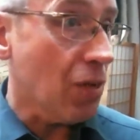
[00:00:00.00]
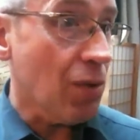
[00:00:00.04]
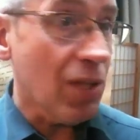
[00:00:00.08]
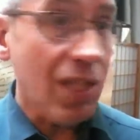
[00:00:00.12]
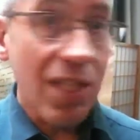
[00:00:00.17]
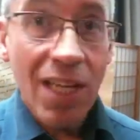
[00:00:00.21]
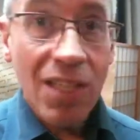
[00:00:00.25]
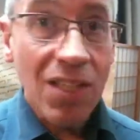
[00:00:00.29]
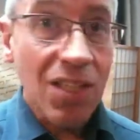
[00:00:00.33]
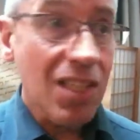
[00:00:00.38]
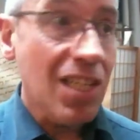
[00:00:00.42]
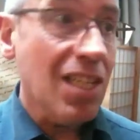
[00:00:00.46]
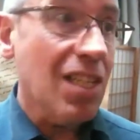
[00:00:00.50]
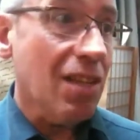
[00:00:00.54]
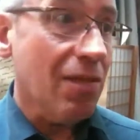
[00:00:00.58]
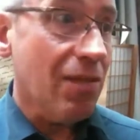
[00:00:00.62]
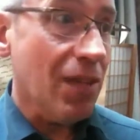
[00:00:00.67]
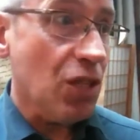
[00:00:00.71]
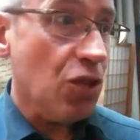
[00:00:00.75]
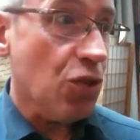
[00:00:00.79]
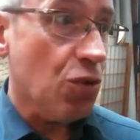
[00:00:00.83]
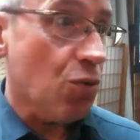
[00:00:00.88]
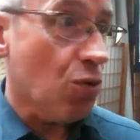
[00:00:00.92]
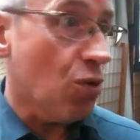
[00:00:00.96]
whether that's an
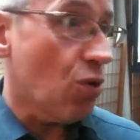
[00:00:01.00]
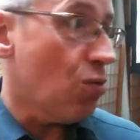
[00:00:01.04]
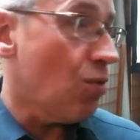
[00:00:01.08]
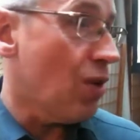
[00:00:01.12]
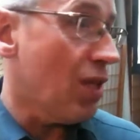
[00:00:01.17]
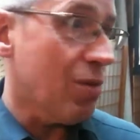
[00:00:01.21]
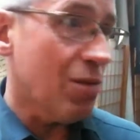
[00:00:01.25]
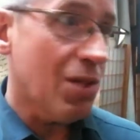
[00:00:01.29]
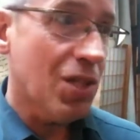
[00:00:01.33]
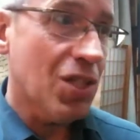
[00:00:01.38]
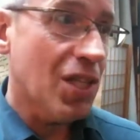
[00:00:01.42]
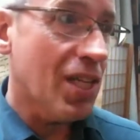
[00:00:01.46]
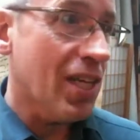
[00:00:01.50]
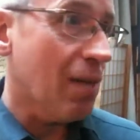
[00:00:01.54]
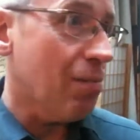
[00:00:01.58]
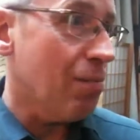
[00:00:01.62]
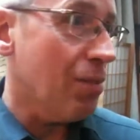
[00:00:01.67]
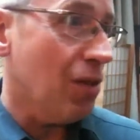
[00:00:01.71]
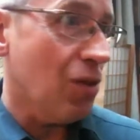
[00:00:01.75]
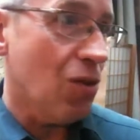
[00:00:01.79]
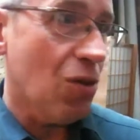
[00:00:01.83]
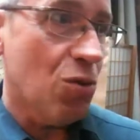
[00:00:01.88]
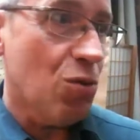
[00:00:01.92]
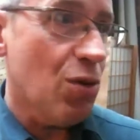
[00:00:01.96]
individual or whether it's a
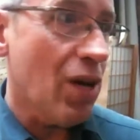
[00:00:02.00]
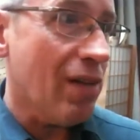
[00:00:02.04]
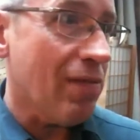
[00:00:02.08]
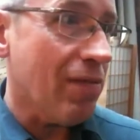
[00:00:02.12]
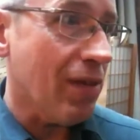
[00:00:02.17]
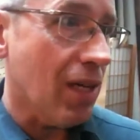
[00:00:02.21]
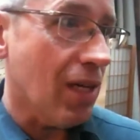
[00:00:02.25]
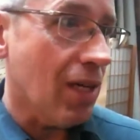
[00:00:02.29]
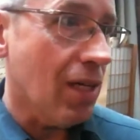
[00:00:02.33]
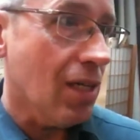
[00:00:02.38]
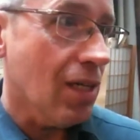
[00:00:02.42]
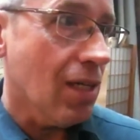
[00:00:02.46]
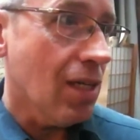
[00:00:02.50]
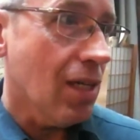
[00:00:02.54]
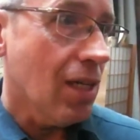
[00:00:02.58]
company or whoever,